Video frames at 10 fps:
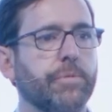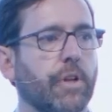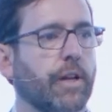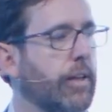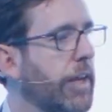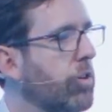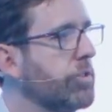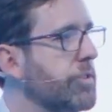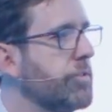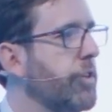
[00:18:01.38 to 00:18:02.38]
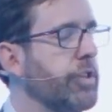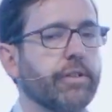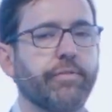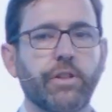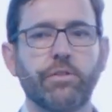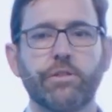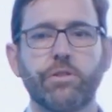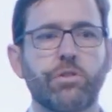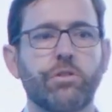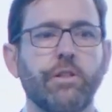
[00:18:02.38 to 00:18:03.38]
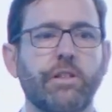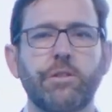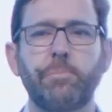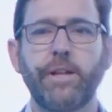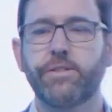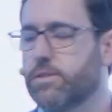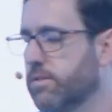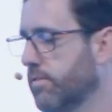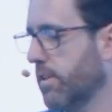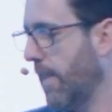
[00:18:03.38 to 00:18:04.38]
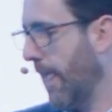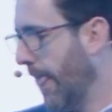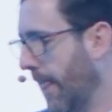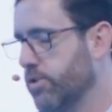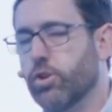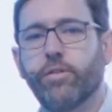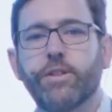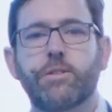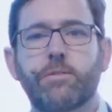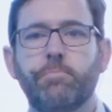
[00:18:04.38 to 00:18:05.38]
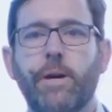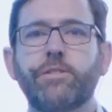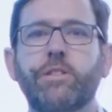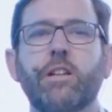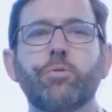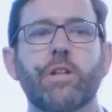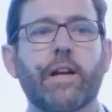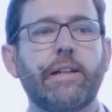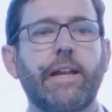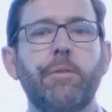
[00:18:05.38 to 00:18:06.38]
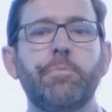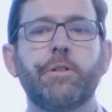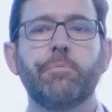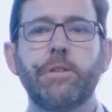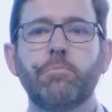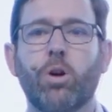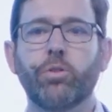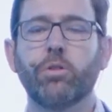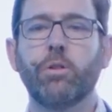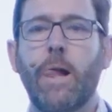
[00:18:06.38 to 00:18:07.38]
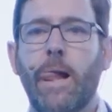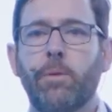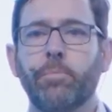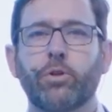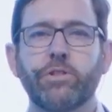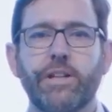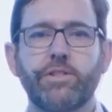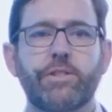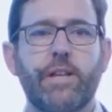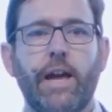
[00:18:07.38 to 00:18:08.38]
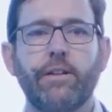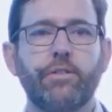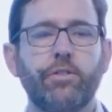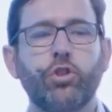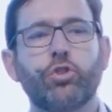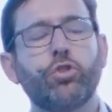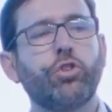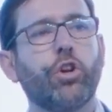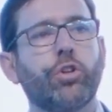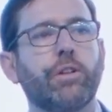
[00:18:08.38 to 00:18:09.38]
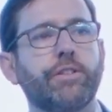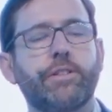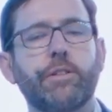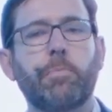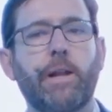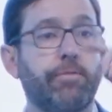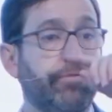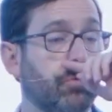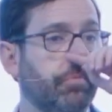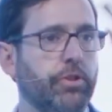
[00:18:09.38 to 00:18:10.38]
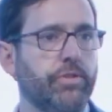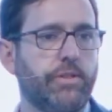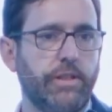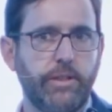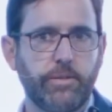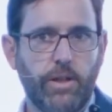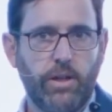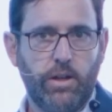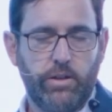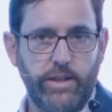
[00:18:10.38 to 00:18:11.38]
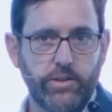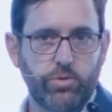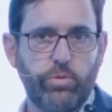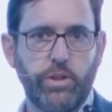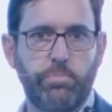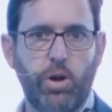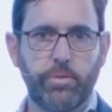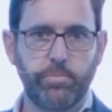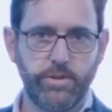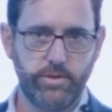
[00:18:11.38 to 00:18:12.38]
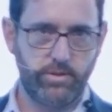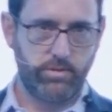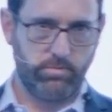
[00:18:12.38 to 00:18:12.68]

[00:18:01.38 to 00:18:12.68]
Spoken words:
like Lagos is very difficult. It's expensive. So this basically was like an Airbnb model, because they just had, you couldn't go to a listing platform and you see, here's all the apartments